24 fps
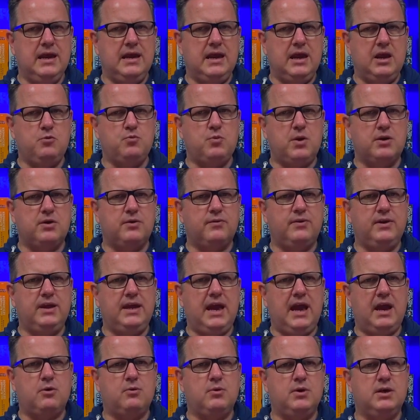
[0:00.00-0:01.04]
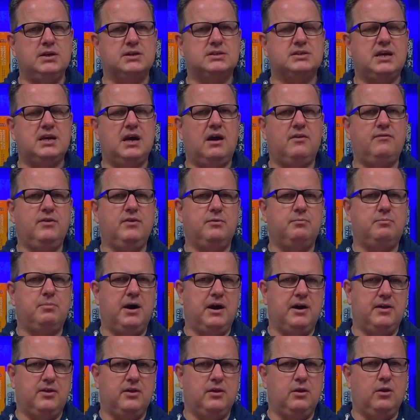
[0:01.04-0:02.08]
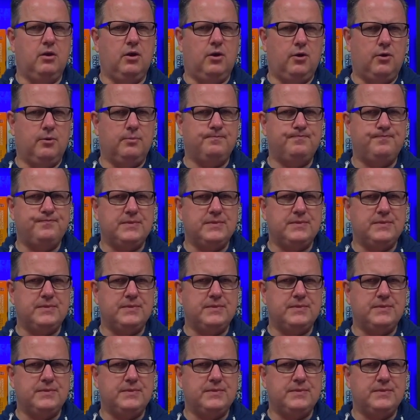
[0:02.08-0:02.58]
in one of the areas covered by the law.